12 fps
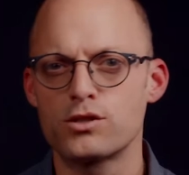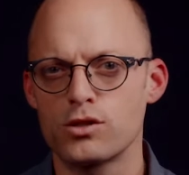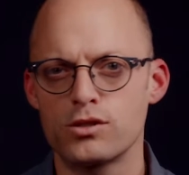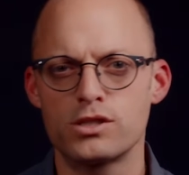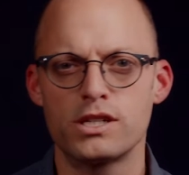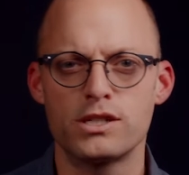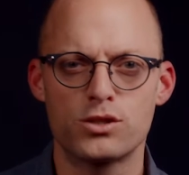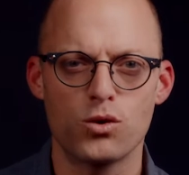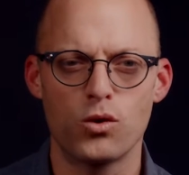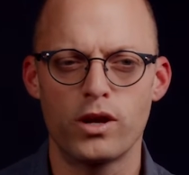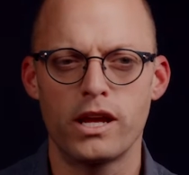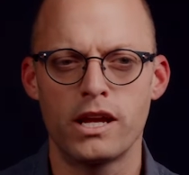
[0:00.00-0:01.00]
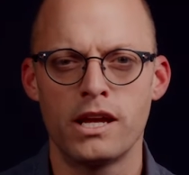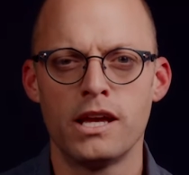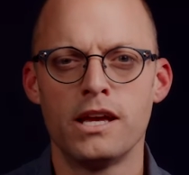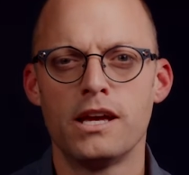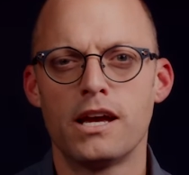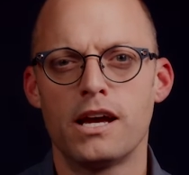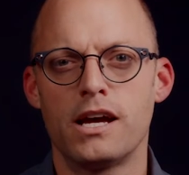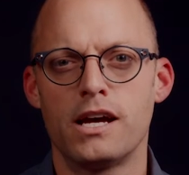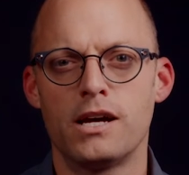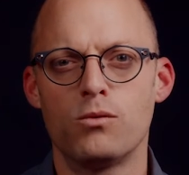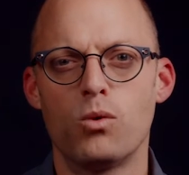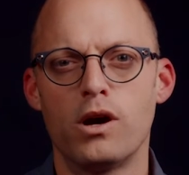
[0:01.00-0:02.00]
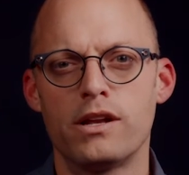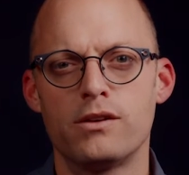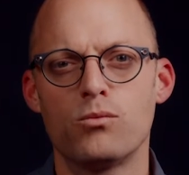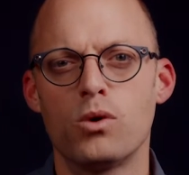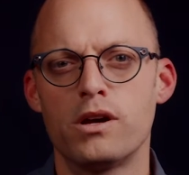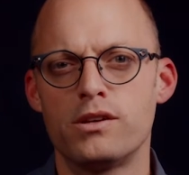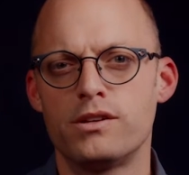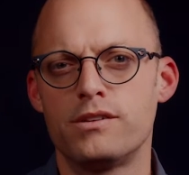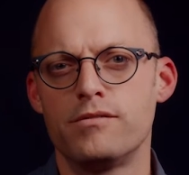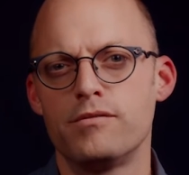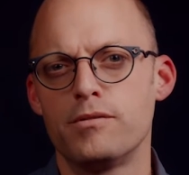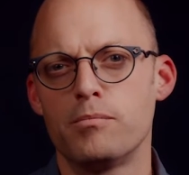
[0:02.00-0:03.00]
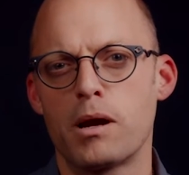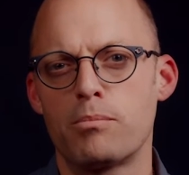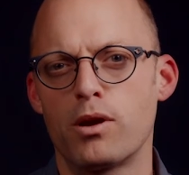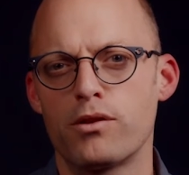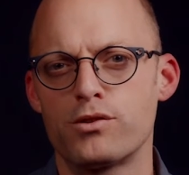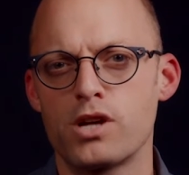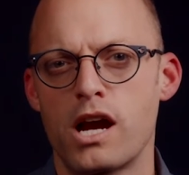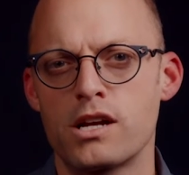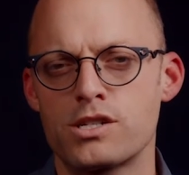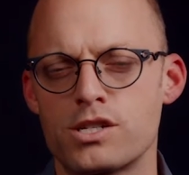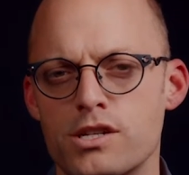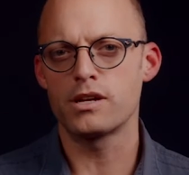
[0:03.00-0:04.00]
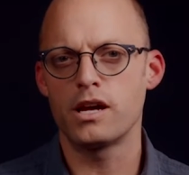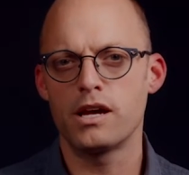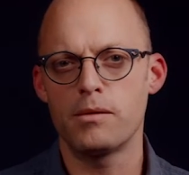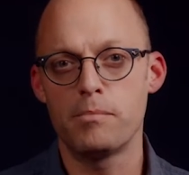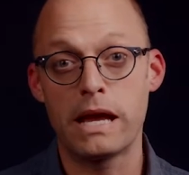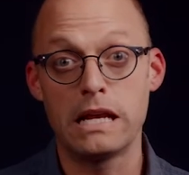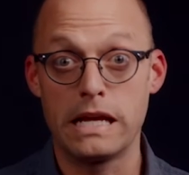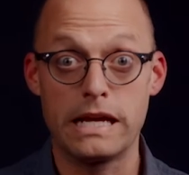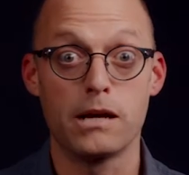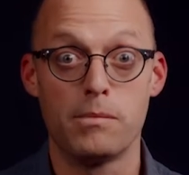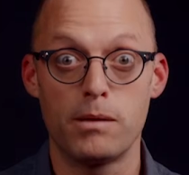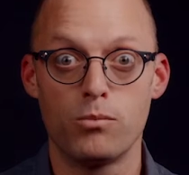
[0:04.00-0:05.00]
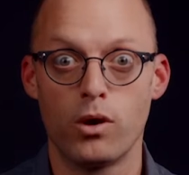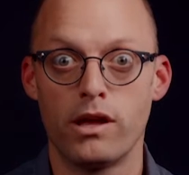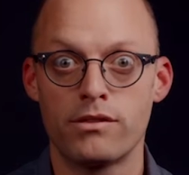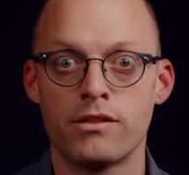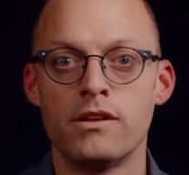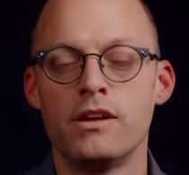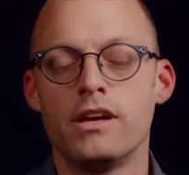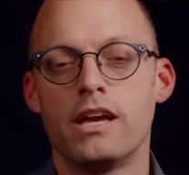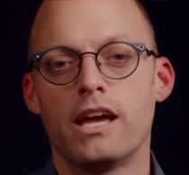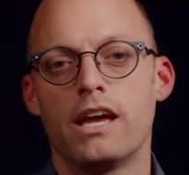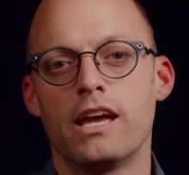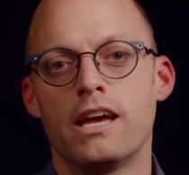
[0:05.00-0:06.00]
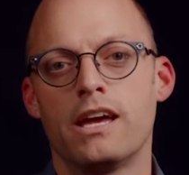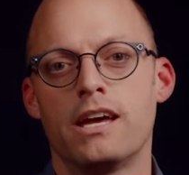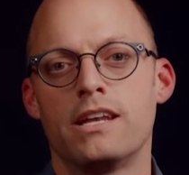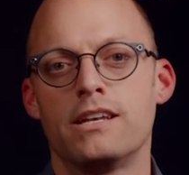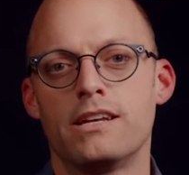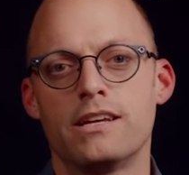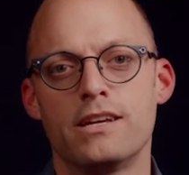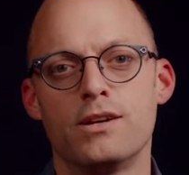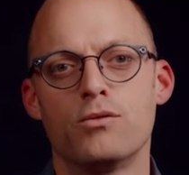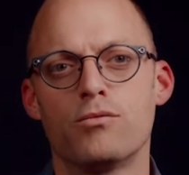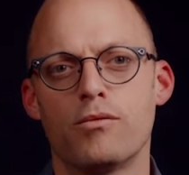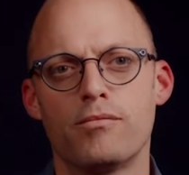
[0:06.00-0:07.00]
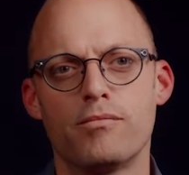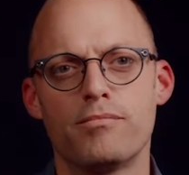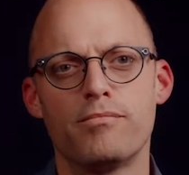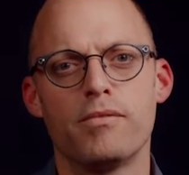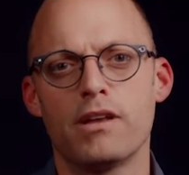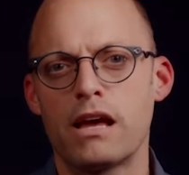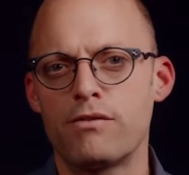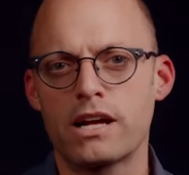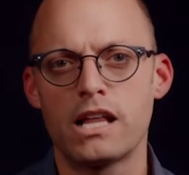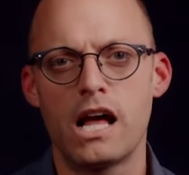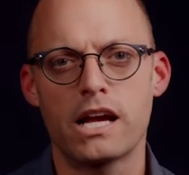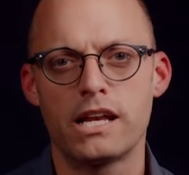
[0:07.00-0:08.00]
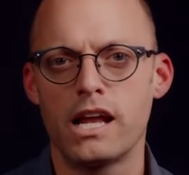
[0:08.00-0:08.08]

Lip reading: searching, sorting, what my brother Josh mainly come up with, and 11 o'clock at